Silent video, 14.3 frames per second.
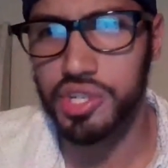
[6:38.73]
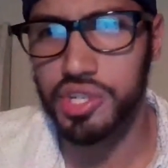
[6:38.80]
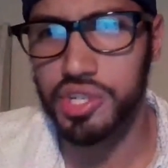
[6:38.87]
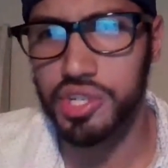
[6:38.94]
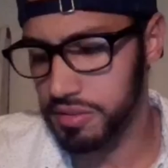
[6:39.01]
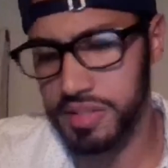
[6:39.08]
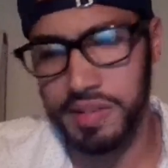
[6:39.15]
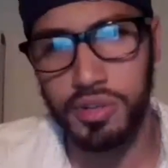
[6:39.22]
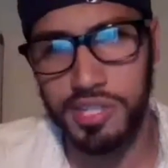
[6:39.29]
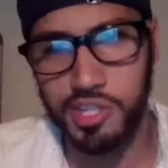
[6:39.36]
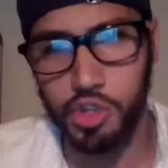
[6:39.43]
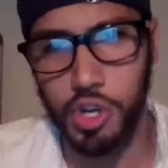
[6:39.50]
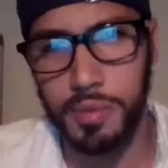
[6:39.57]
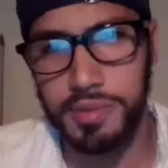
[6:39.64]
they gave me,
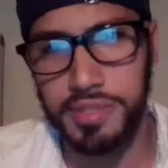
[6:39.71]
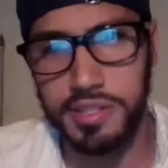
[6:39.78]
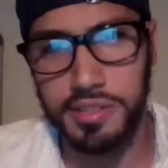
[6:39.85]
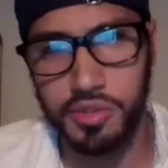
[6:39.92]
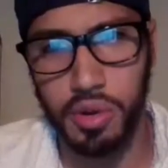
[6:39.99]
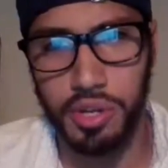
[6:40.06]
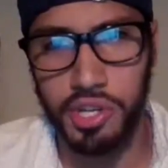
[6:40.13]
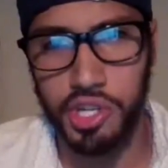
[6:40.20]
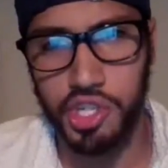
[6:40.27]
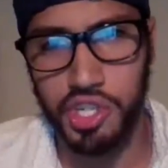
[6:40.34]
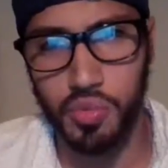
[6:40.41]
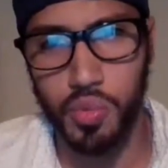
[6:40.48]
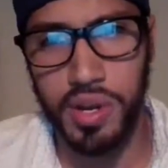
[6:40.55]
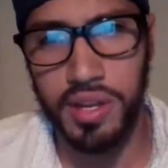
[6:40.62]
obviously, you know, they give you a
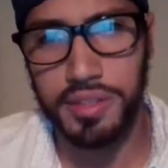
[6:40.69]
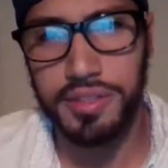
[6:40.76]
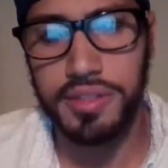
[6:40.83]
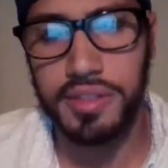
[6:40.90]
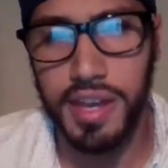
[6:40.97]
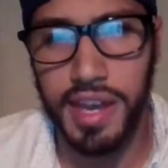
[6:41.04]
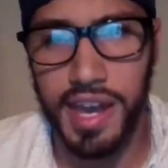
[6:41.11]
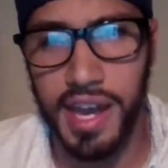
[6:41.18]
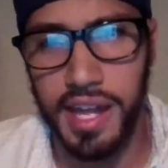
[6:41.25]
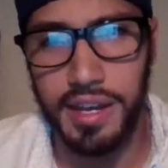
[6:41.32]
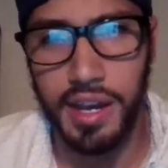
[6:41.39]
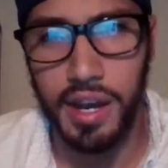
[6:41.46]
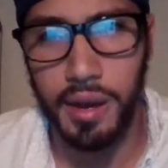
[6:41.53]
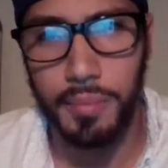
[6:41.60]
script to audition
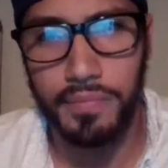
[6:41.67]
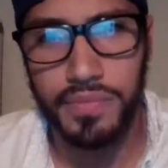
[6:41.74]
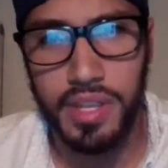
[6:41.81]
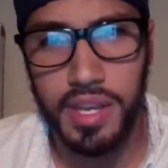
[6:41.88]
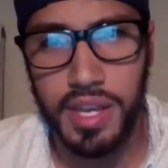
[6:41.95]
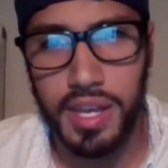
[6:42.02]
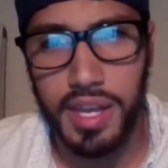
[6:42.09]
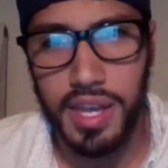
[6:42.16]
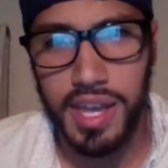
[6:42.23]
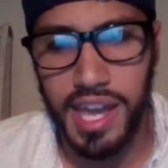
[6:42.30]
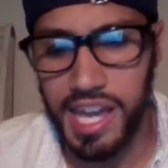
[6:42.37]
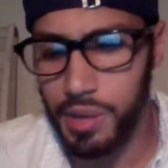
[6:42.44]
with. And, um,